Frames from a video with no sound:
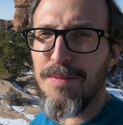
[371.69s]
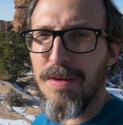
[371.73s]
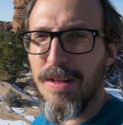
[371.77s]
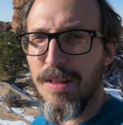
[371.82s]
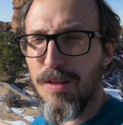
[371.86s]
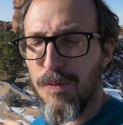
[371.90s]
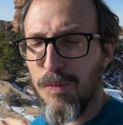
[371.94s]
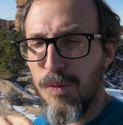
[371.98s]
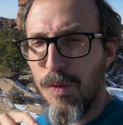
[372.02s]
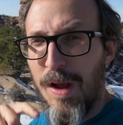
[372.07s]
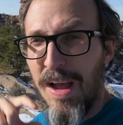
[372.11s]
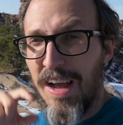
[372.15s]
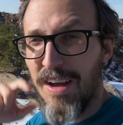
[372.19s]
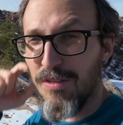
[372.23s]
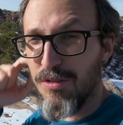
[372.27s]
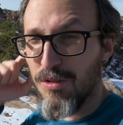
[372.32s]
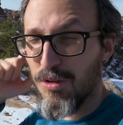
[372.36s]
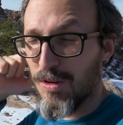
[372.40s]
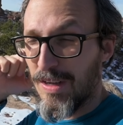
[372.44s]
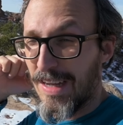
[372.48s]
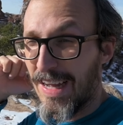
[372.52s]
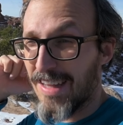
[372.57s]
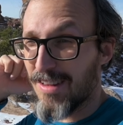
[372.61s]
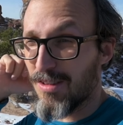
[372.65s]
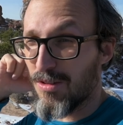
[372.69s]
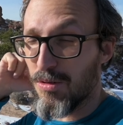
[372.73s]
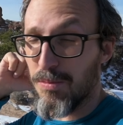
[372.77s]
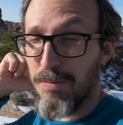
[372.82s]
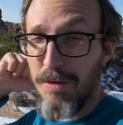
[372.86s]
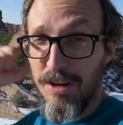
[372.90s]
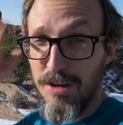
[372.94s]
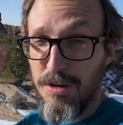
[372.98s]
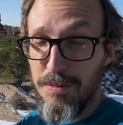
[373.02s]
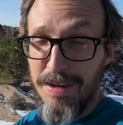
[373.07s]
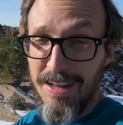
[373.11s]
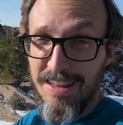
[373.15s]
and we have to get to
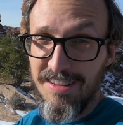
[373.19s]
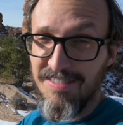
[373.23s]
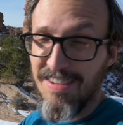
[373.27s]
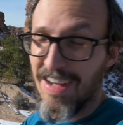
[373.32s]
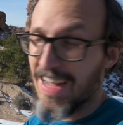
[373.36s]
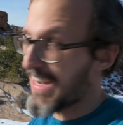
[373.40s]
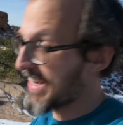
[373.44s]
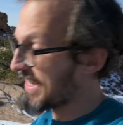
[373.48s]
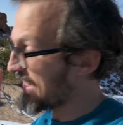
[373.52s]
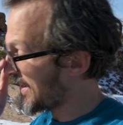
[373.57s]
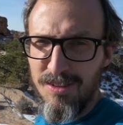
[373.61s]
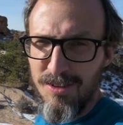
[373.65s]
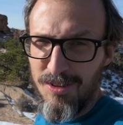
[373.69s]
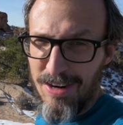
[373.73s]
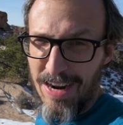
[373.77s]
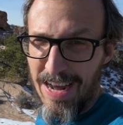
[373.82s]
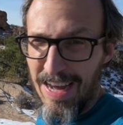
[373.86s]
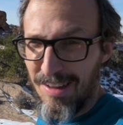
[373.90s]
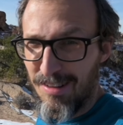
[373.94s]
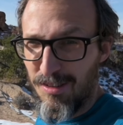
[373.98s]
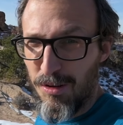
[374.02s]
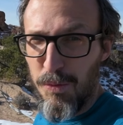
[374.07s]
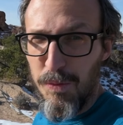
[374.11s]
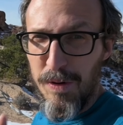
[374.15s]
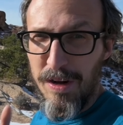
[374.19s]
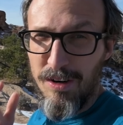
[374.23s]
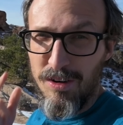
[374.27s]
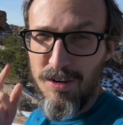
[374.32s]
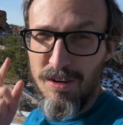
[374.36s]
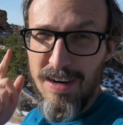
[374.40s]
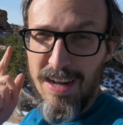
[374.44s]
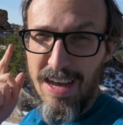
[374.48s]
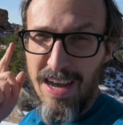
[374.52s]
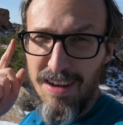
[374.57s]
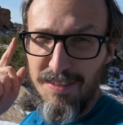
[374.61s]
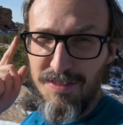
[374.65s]
Monument Valley tonight, so we are
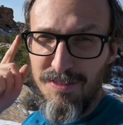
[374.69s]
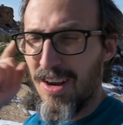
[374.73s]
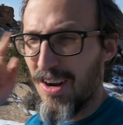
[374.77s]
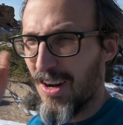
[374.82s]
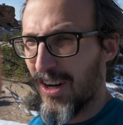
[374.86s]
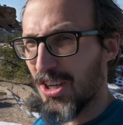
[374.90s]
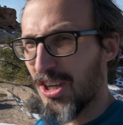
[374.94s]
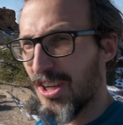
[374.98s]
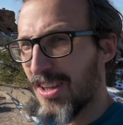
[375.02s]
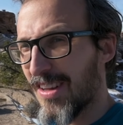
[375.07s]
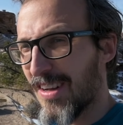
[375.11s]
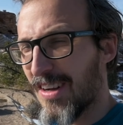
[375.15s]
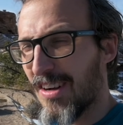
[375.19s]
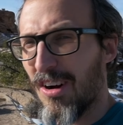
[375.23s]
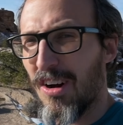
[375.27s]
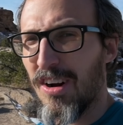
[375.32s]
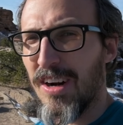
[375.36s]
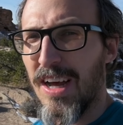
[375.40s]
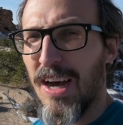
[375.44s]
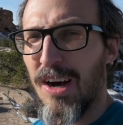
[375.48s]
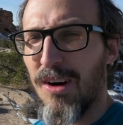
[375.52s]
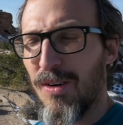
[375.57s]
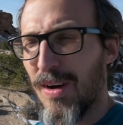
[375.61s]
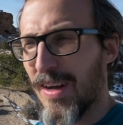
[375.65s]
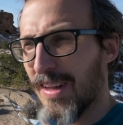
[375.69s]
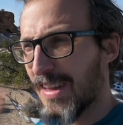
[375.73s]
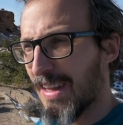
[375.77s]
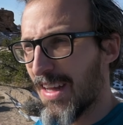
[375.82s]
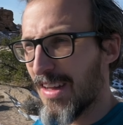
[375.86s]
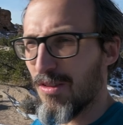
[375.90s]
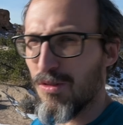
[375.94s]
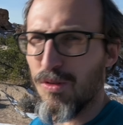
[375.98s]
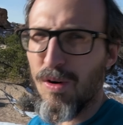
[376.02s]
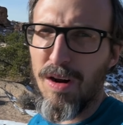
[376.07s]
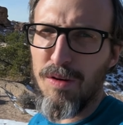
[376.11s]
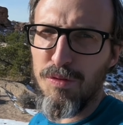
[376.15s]
gonna have lunch in the car now and then
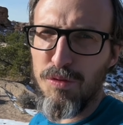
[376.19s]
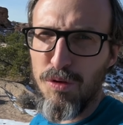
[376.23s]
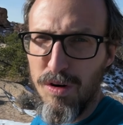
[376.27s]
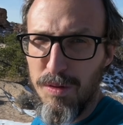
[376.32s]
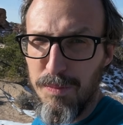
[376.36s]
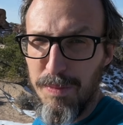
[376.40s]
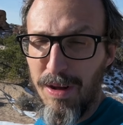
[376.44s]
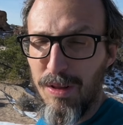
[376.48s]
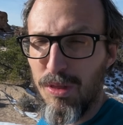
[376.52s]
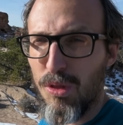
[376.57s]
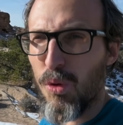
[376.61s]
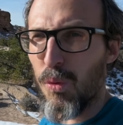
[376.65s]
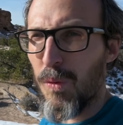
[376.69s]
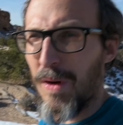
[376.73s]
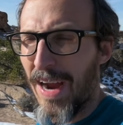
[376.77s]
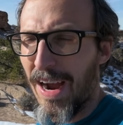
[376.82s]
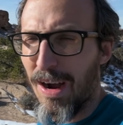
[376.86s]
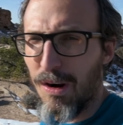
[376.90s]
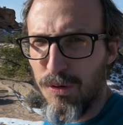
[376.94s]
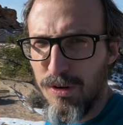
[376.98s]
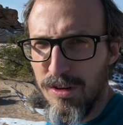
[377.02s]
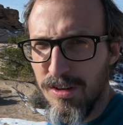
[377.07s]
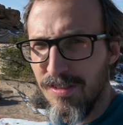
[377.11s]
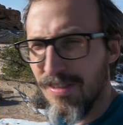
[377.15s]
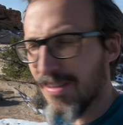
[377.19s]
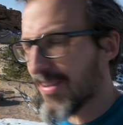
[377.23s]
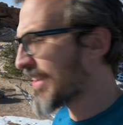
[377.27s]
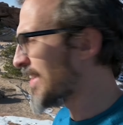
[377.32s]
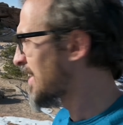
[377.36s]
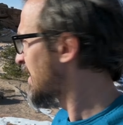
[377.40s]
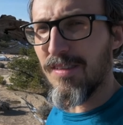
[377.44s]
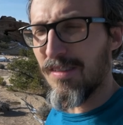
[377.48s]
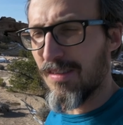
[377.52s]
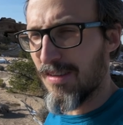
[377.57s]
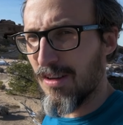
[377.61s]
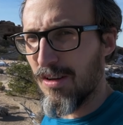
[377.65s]
drive for about 3 hours.
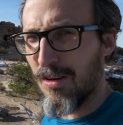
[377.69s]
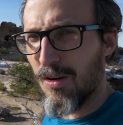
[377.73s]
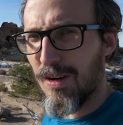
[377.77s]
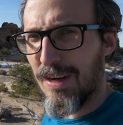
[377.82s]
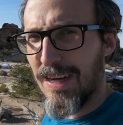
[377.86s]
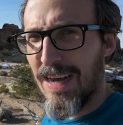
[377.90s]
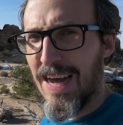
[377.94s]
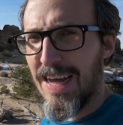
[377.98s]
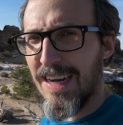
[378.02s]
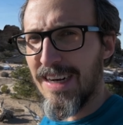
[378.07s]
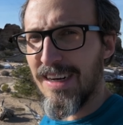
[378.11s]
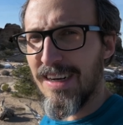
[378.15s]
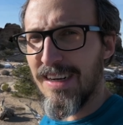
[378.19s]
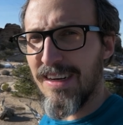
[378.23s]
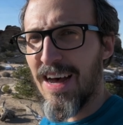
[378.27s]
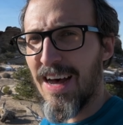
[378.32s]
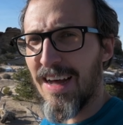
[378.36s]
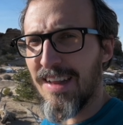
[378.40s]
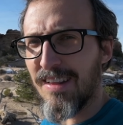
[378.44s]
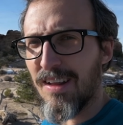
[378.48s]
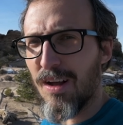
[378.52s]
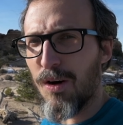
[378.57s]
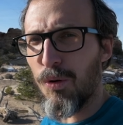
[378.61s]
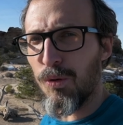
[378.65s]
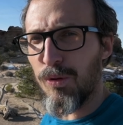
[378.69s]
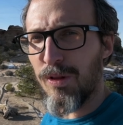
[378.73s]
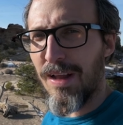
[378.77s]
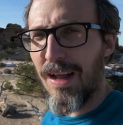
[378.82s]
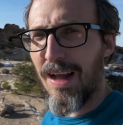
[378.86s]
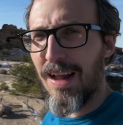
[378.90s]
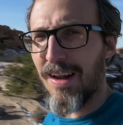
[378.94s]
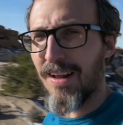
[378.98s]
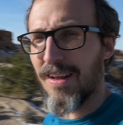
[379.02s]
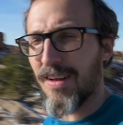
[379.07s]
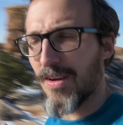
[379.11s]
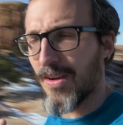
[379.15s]
See you again at the
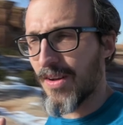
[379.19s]
hotel.